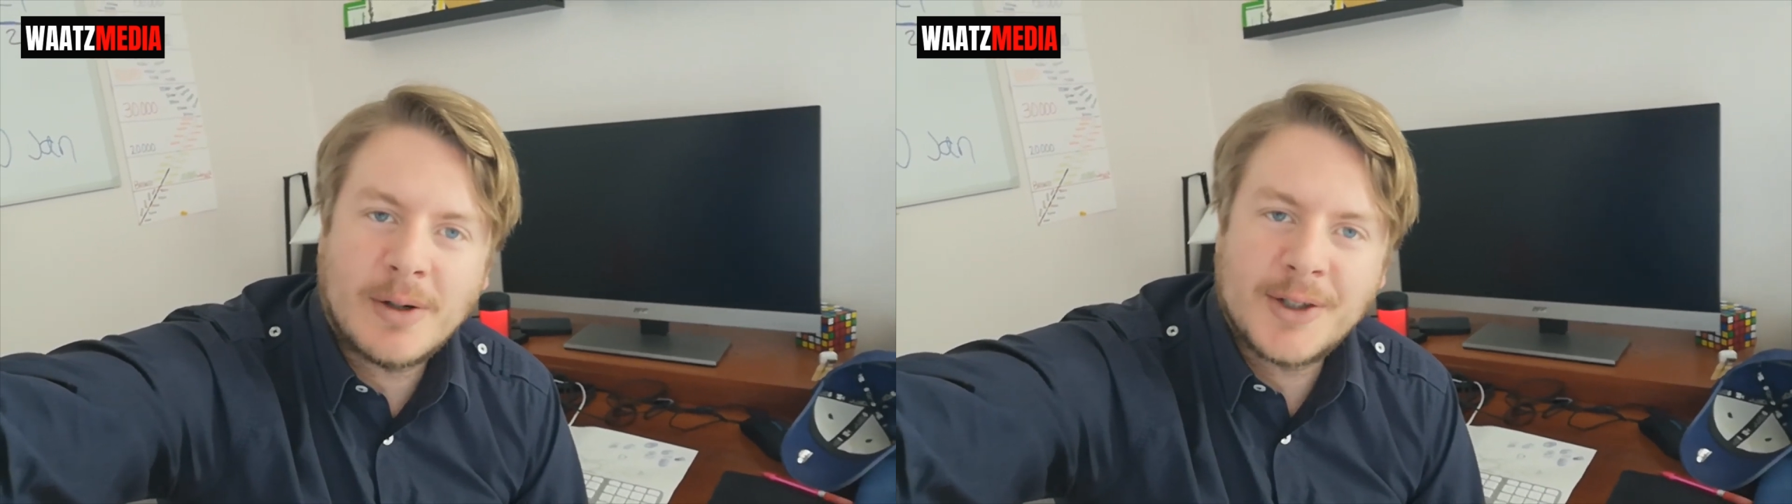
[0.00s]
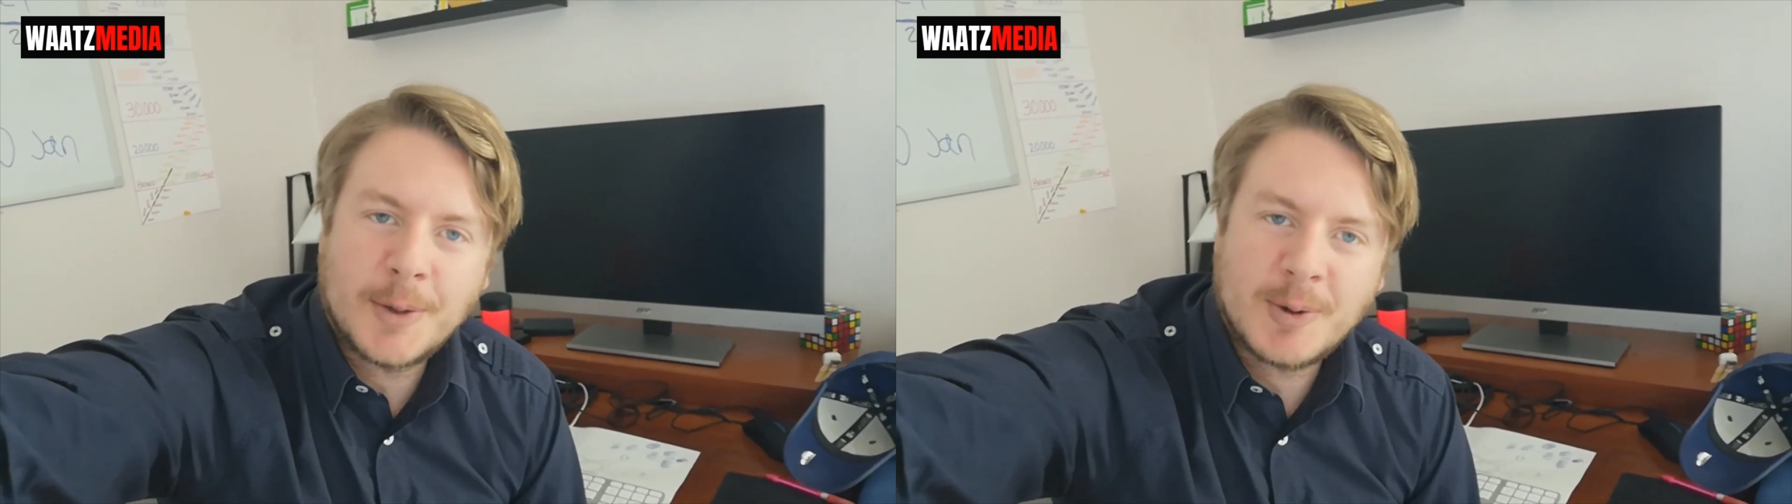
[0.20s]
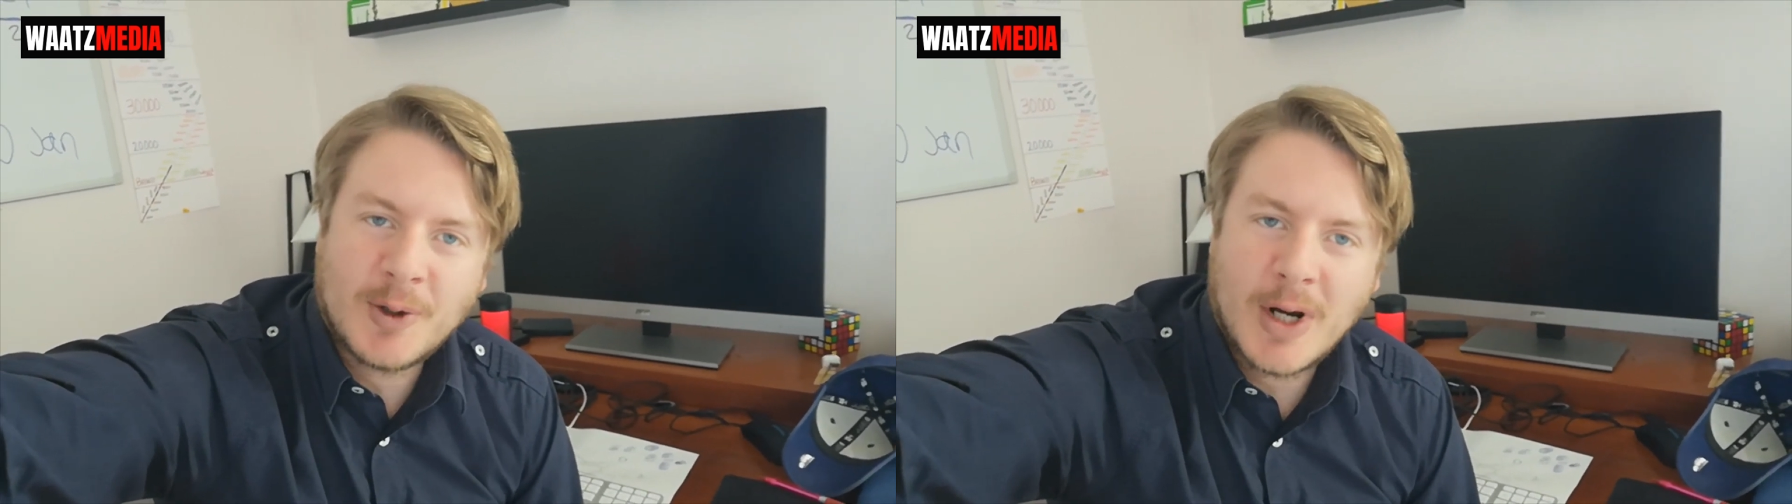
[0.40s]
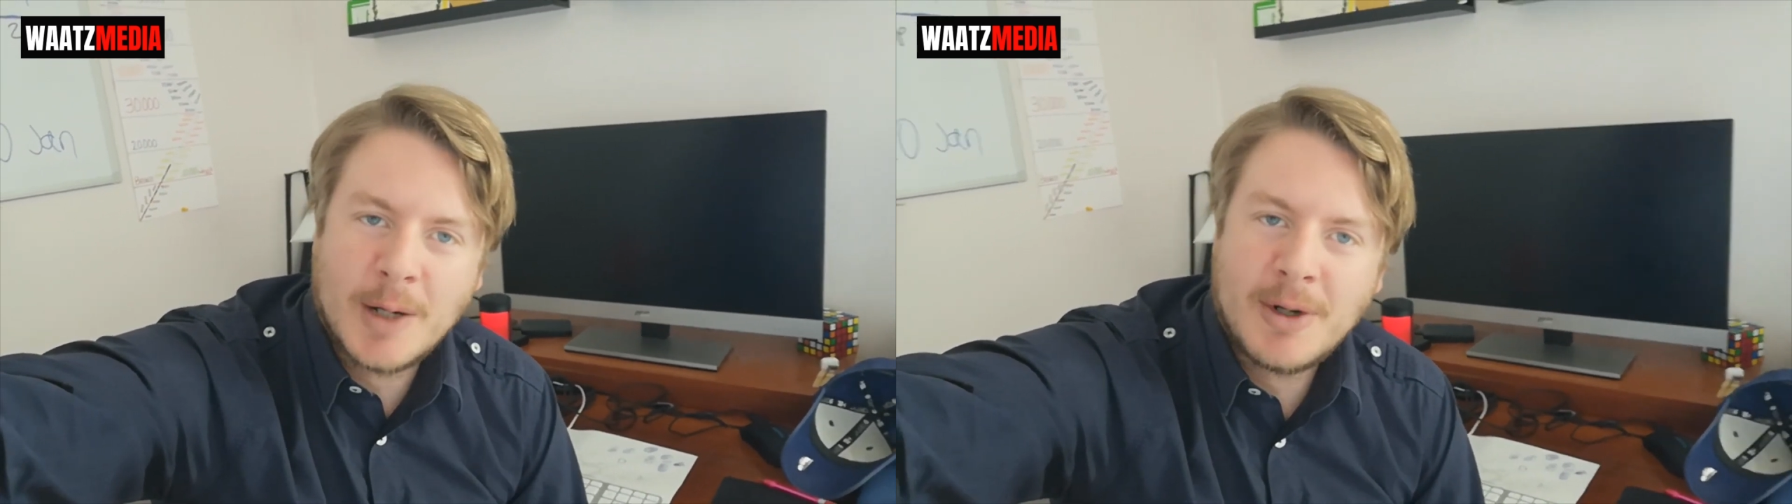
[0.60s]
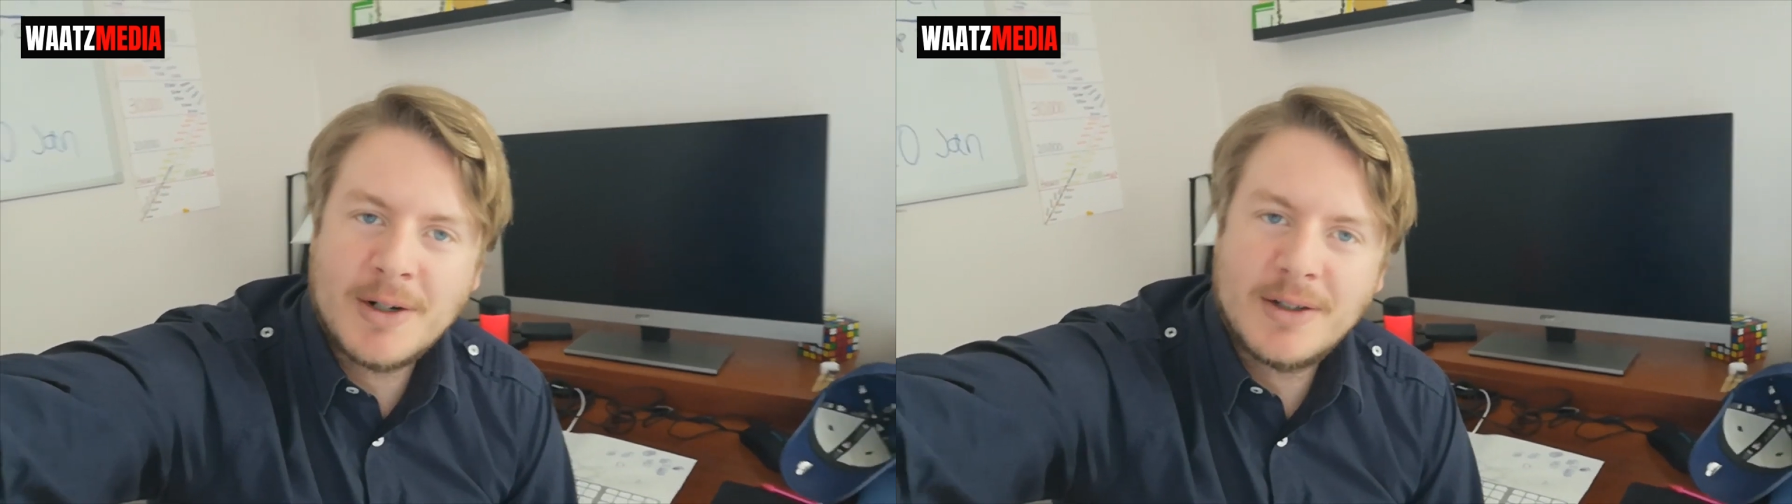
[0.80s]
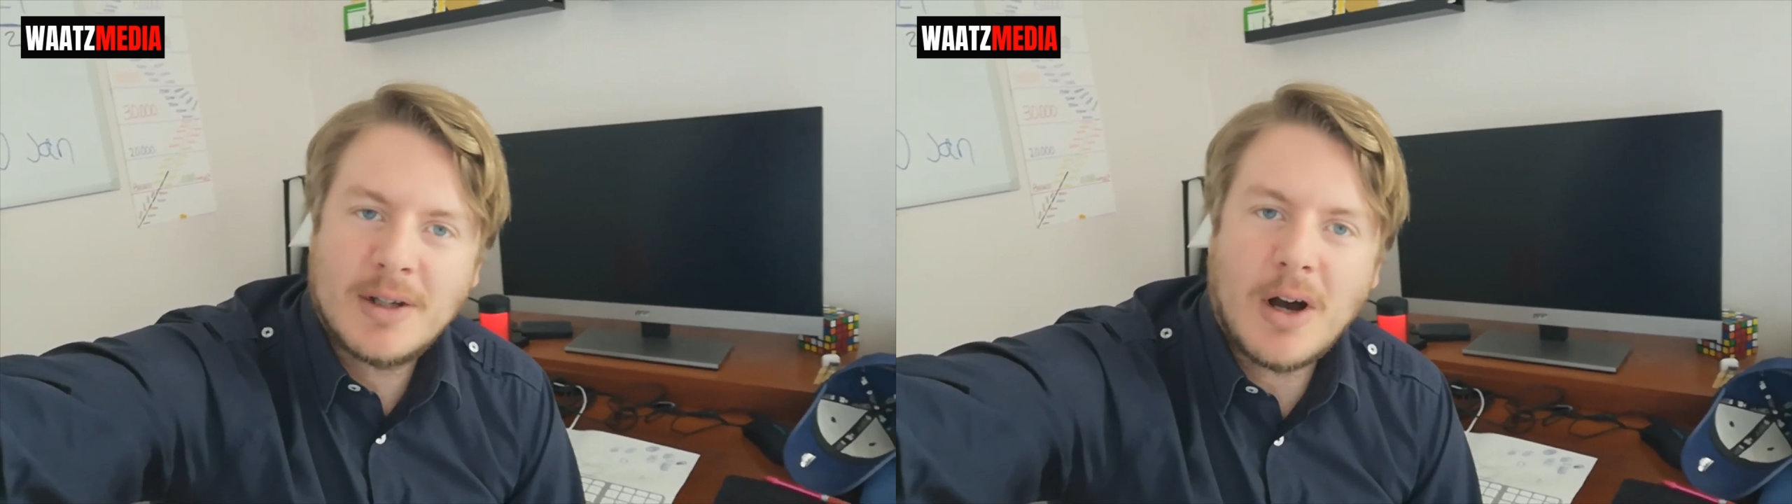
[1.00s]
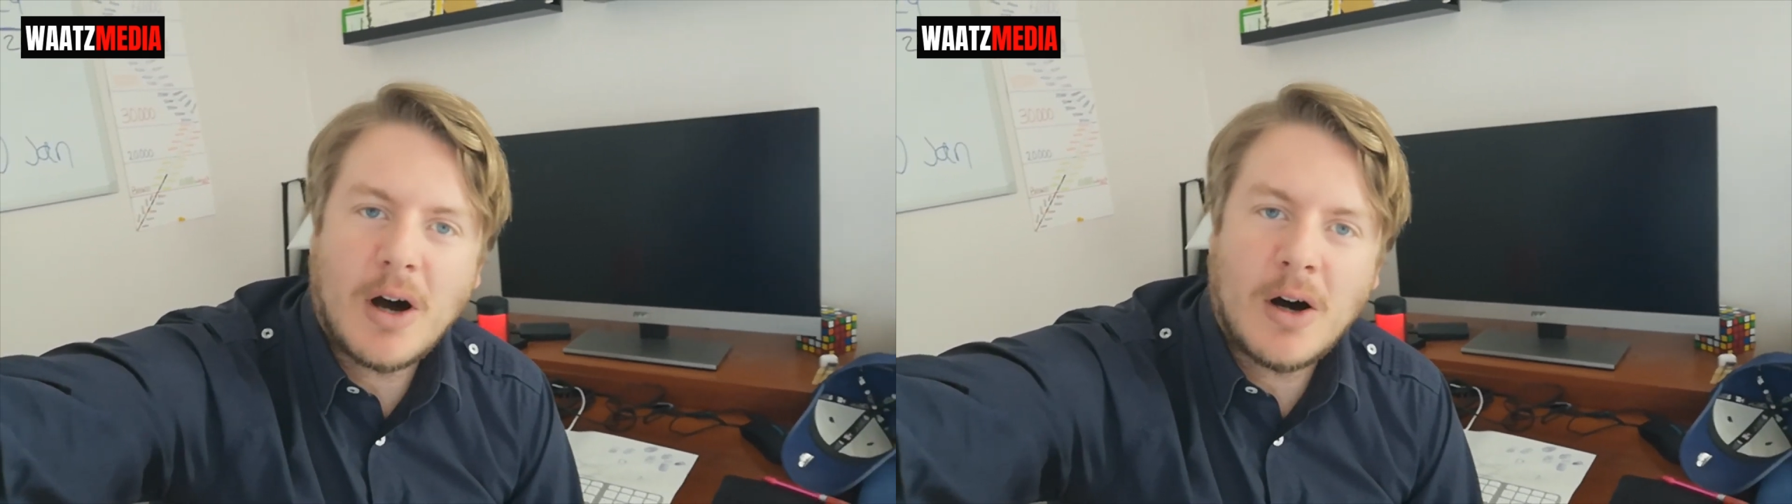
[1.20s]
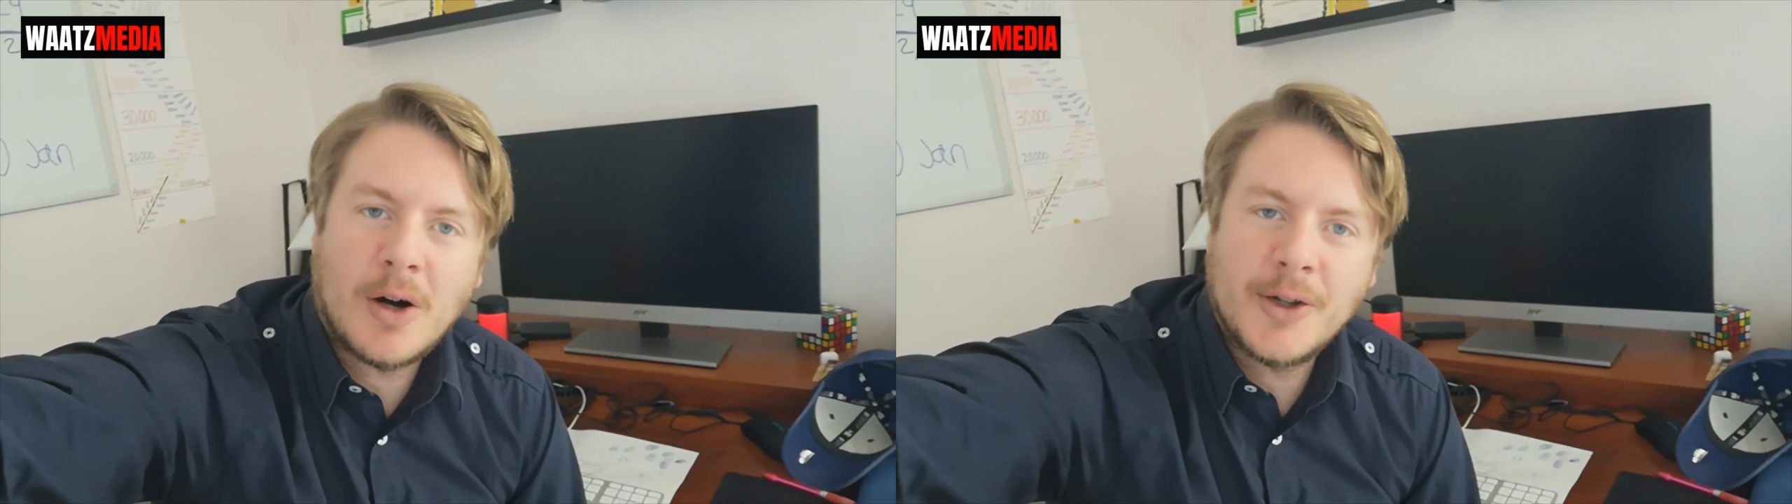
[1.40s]
subscribers
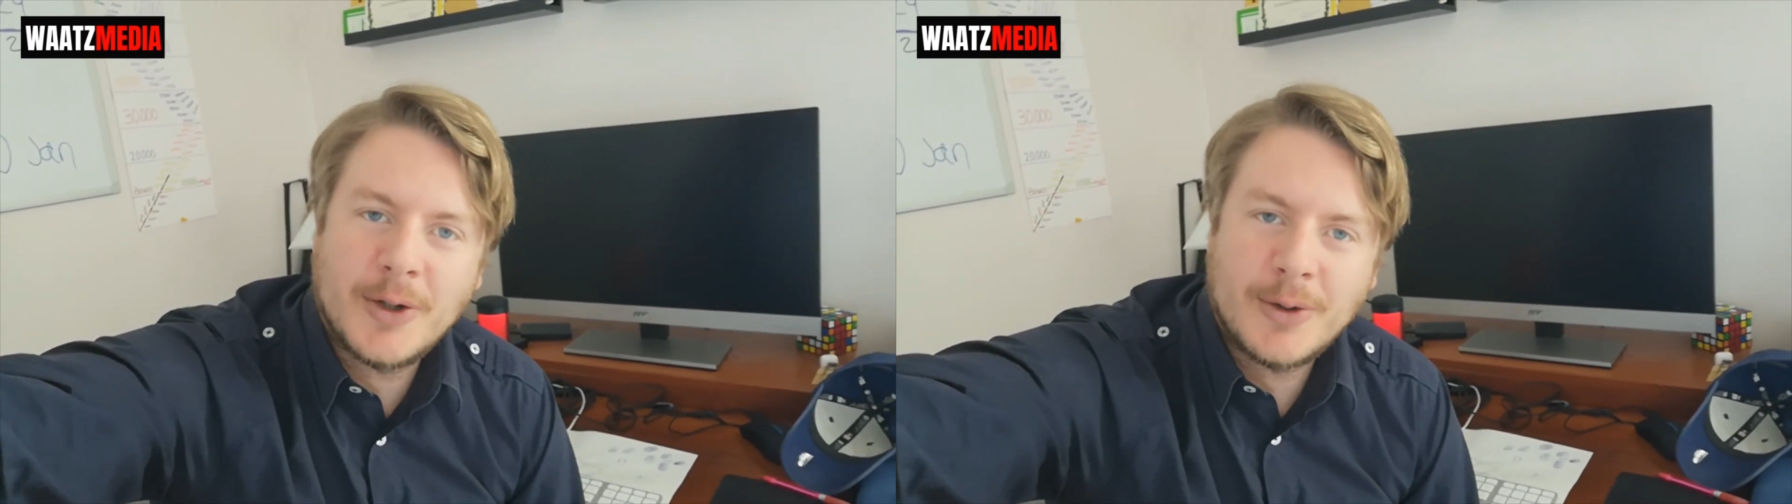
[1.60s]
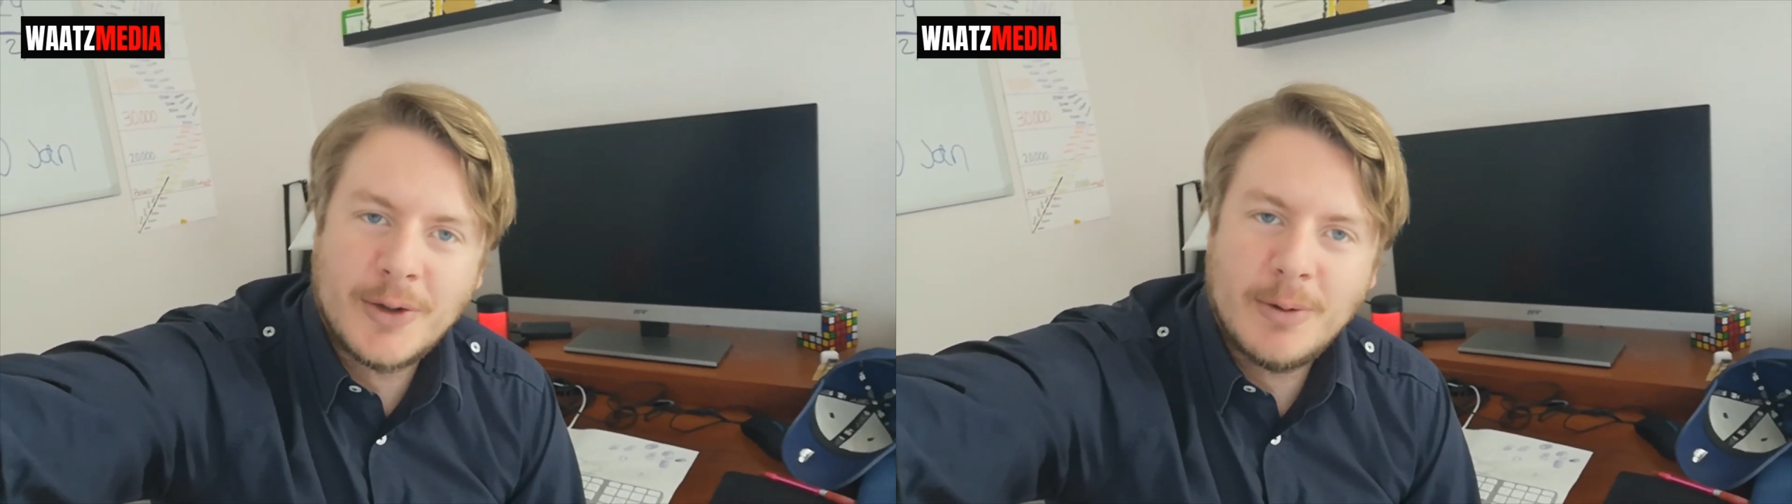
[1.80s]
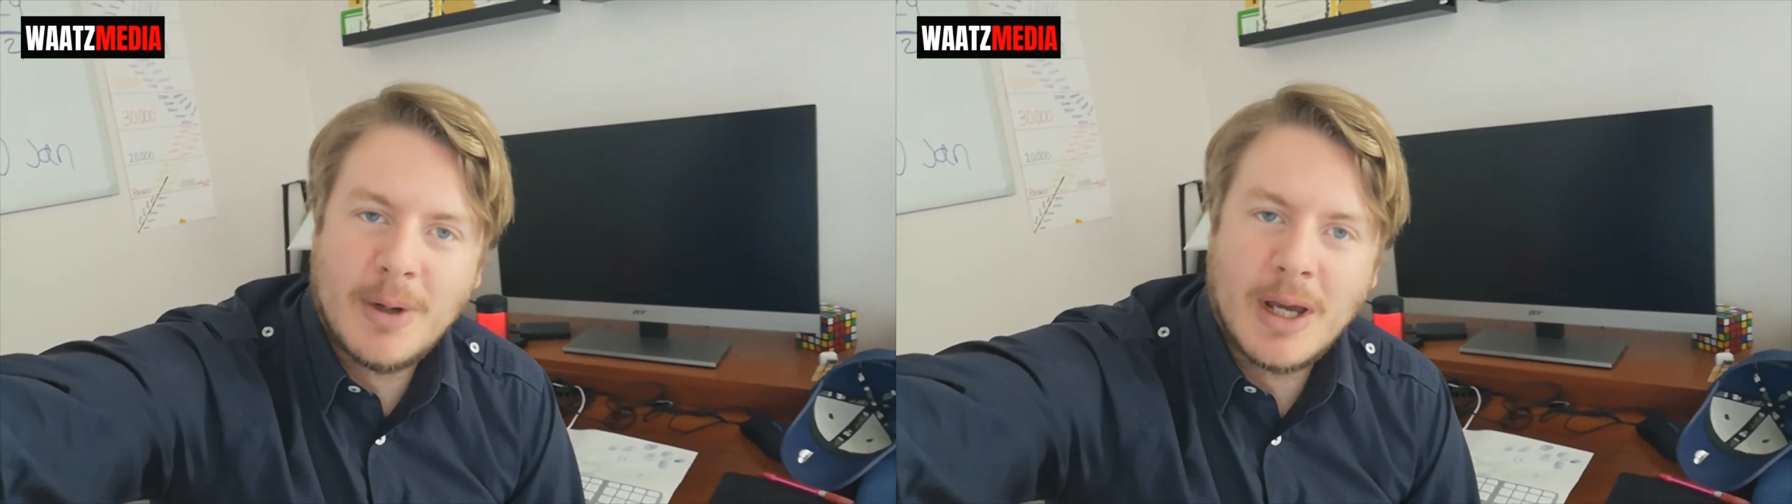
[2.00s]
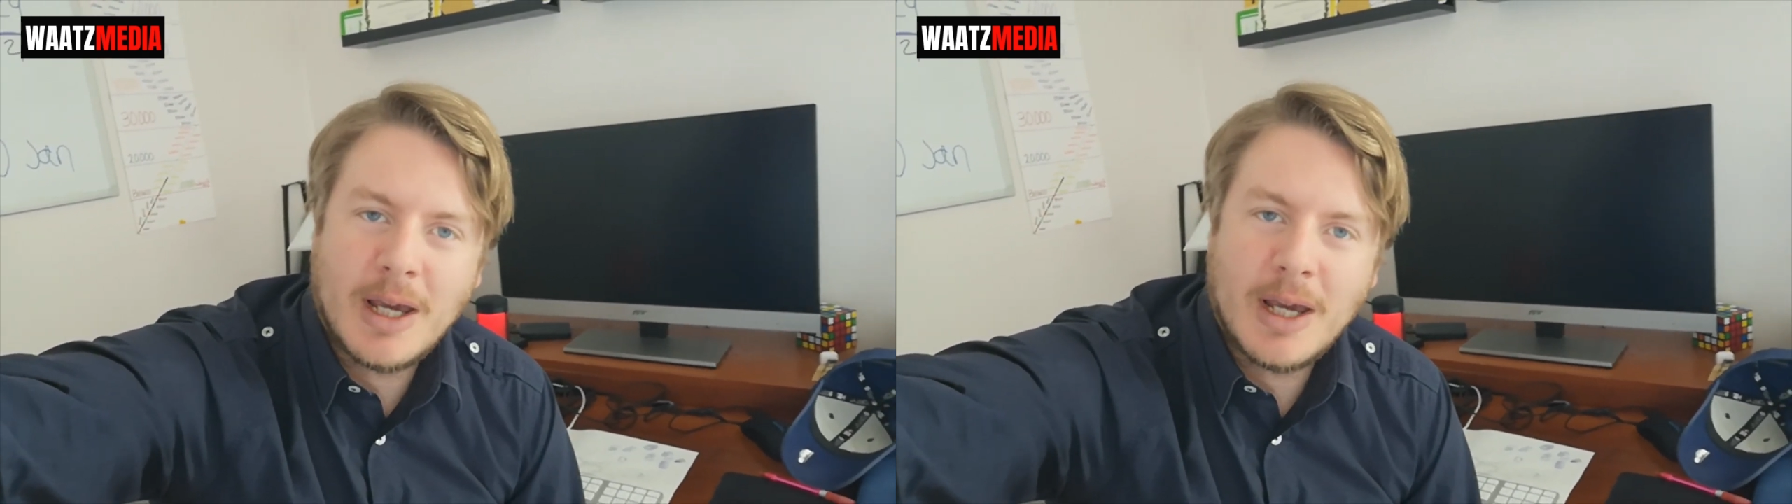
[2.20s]
on YouTube